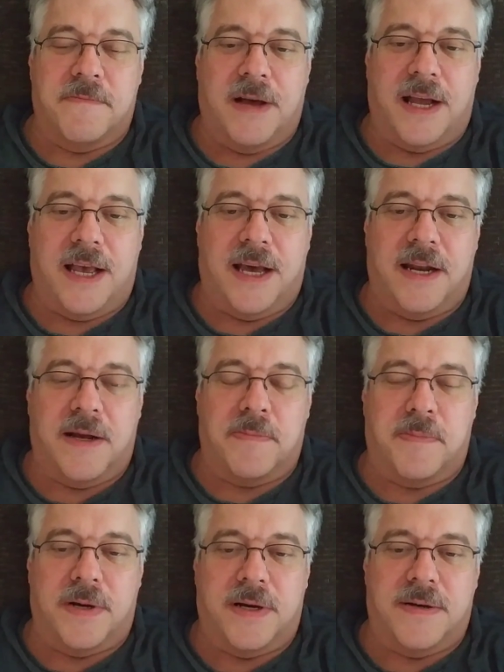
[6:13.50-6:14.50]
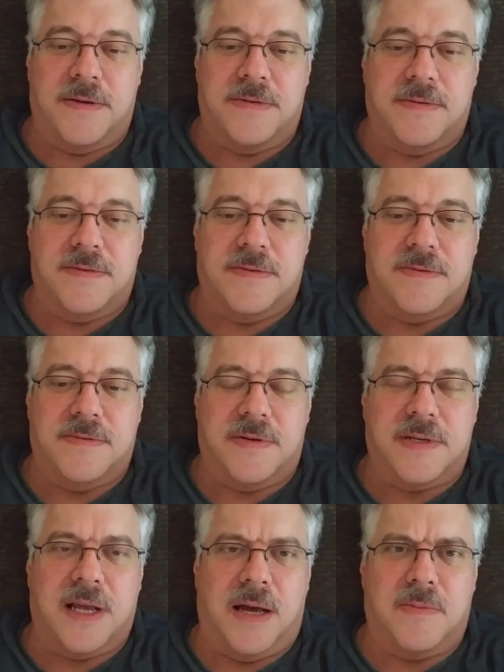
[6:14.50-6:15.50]
I got up,
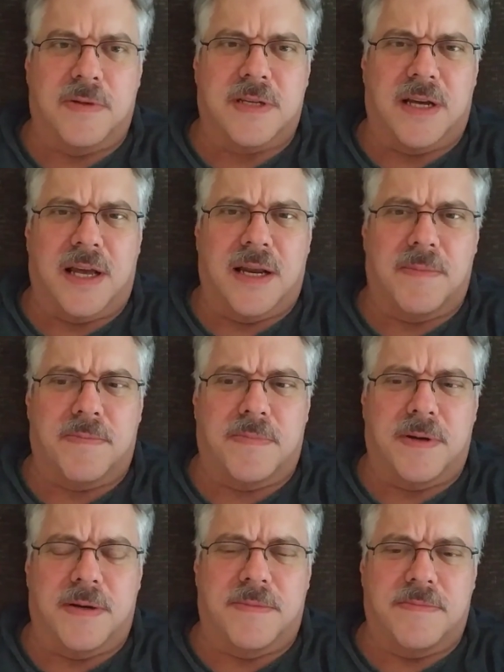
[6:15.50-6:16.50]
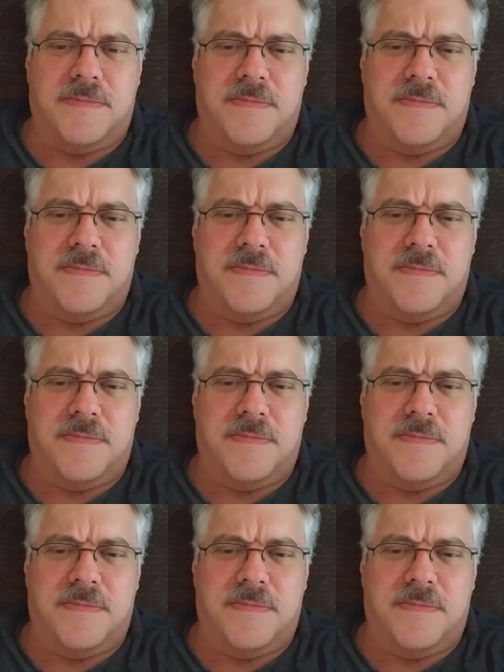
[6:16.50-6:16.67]
what time was I got up?